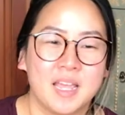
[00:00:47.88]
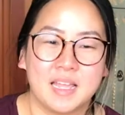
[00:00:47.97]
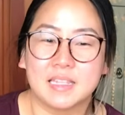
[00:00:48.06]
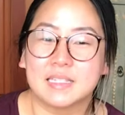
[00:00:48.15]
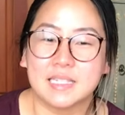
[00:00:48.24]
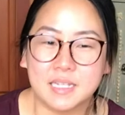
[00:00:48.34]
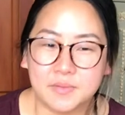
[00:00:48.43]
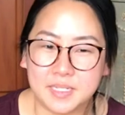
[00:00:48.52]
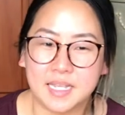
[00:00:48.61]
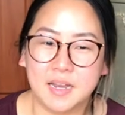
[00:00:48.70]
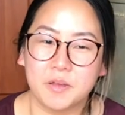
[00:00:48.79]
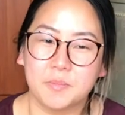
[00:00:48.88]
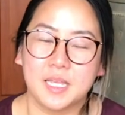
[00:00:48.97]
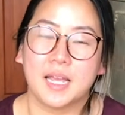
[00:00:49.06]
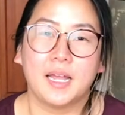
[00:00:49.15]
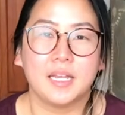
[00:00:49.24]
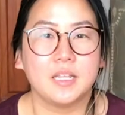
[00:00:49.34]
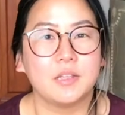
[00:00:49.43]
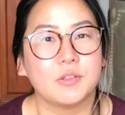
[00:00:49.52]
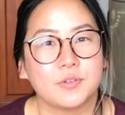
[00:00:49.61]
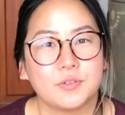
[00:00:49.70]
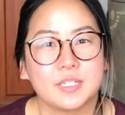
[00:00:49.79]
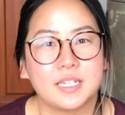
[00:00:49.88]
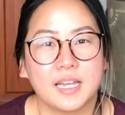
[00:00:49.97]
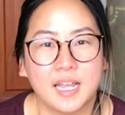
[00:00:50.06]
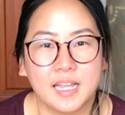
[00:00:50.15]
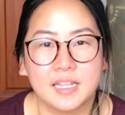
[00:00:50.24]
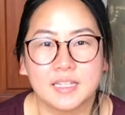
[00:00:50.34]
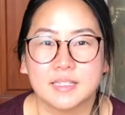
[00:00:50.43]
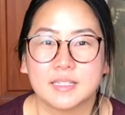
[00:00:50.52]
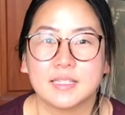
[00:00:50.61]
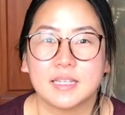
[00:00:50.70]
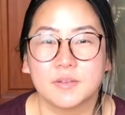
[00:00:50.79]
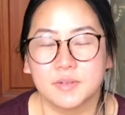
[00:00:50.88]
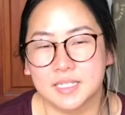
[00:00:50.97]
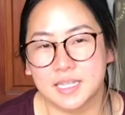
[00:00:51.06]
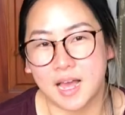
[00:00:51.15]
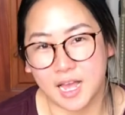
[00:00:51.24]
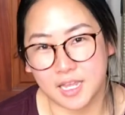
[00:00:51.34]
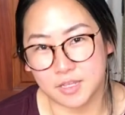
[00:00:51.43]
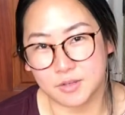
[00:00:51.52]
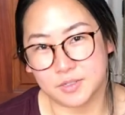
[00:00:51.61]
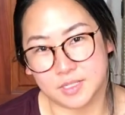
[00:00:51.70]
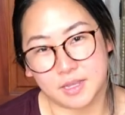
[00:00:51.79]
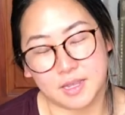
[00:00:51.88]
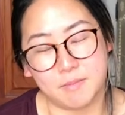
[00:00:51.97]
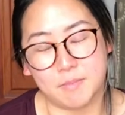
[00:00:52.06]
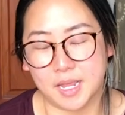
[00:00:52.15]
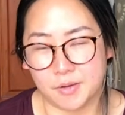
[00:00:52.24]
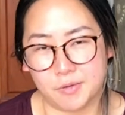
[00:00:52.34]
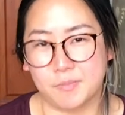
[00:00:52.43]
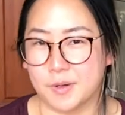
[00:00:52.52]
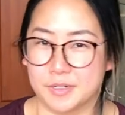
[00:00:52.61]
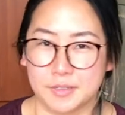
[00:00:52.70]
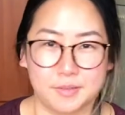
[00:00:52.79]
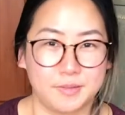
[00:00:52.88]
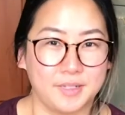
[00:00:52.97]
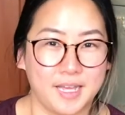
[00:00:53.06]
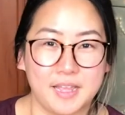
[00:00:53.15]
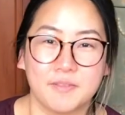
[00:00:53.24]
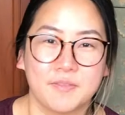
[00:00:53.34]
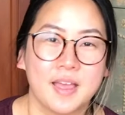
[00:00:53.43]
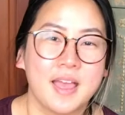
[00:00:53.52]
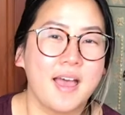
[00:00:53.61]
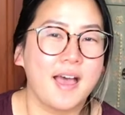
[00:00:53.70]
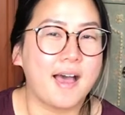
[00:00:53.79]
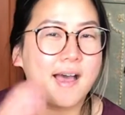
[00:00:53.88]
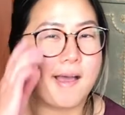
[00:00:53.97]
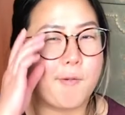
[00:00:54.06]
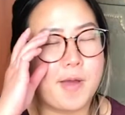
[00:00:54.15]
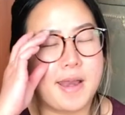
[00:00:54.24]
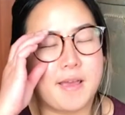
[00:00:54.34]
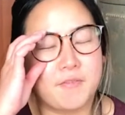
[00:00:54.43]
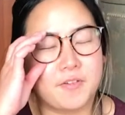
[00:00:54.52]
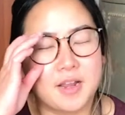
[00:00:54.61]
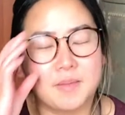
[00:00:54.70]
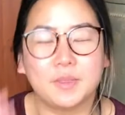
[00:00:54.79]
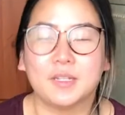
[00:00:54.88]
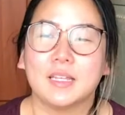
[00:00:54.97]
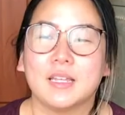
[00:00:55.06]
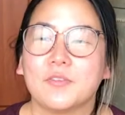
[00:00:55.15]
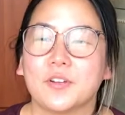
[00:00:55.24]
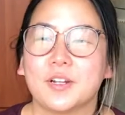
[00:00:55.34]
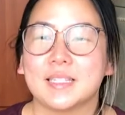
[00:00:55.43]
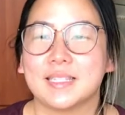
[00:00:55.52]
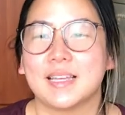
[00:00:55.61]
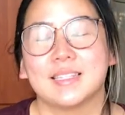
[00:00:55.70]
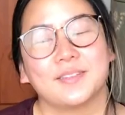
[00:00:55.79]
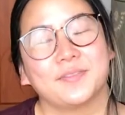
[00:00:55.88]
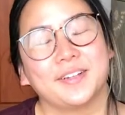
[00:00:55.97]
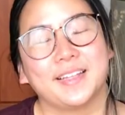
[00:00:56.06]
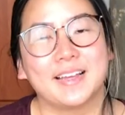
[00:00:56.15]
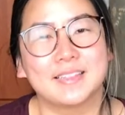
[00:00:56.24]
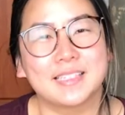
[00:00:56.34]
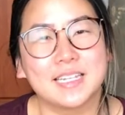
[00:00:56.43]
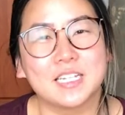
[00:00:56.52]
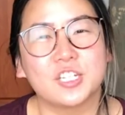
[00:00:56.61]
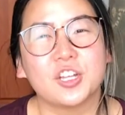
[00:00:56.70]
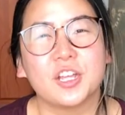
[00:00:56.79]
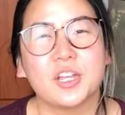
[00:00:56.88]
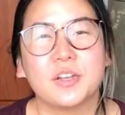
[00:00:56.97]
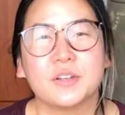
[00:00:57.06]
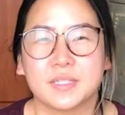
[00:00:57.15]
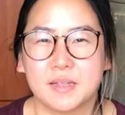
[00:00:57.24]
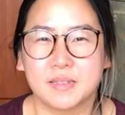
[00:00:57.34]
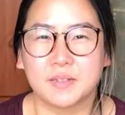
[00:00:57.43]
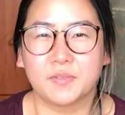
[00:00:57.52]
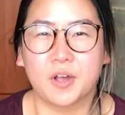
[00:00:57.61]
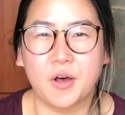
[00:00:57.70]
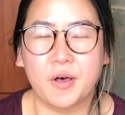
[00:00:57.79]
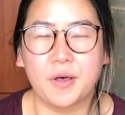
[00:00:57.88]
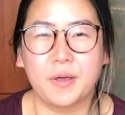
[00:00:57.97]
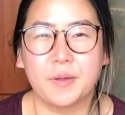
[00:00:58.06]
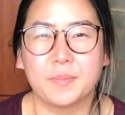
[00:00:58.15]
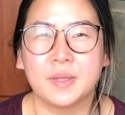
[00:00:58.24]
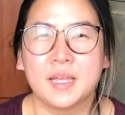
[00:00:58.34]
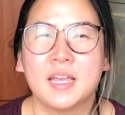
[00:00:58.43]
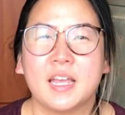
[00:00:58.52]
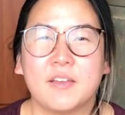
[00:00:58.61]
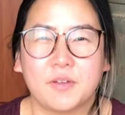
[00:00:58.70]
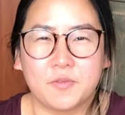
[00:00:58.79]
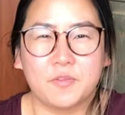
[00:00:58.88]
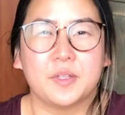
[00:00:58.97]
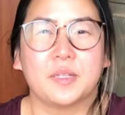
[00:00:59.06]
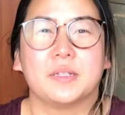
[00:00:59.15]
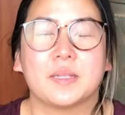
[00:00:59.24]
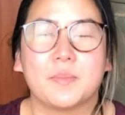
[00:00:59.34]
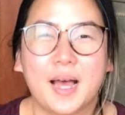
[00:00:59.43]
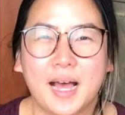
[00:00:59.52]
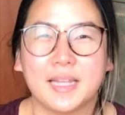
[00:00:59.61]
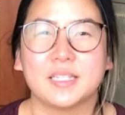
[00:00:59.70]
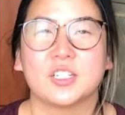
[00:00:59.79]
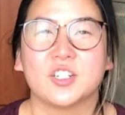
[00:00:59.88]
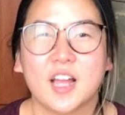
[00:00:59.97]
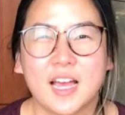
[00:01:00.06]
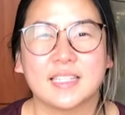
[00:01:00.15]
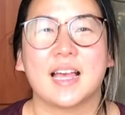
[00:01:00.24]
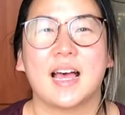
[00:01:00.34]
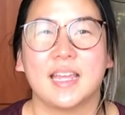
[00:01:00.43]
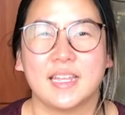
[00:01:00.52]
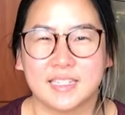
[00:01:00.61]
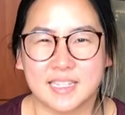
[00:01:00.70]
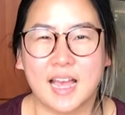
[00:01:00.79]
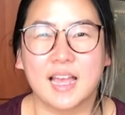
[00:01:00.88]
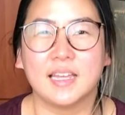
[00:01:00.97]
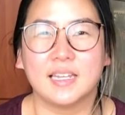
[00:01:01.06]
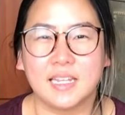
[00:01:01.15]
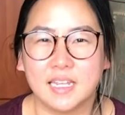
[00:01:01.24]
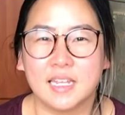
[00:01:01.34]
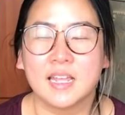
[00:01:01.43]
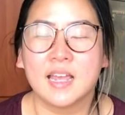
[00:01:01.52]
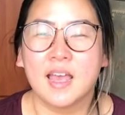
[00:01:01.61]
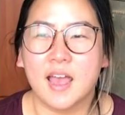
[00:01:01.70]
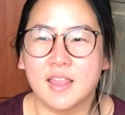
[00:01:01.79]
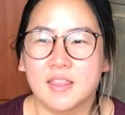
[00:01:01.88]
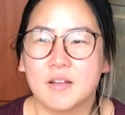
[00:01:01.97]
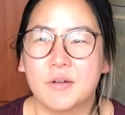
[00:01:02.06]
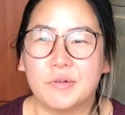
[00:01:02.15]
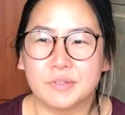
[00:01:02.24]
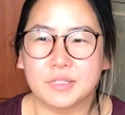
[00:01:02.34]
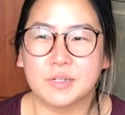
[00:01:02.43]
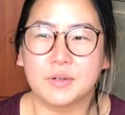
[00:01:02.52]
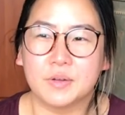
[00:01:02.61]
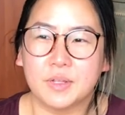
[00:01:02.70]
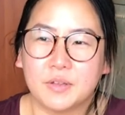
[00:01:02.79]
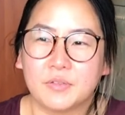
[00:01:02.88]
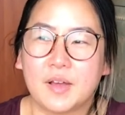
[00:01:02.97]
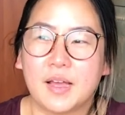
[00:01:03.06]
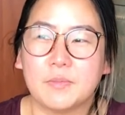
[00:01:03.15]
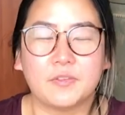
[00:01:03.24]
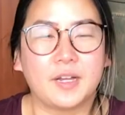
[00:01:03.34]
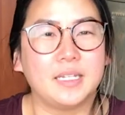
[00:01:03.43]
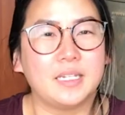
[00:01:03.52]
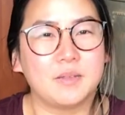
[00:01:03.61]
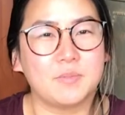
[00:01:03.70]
The sequence that I'll be guiding you through today is a sequence that I use in my own personal life. Whenever I'm looking for a sense of relaxation, a sense of calm, if I'm feeling some high stress, high anxiety, and then also if I'm finding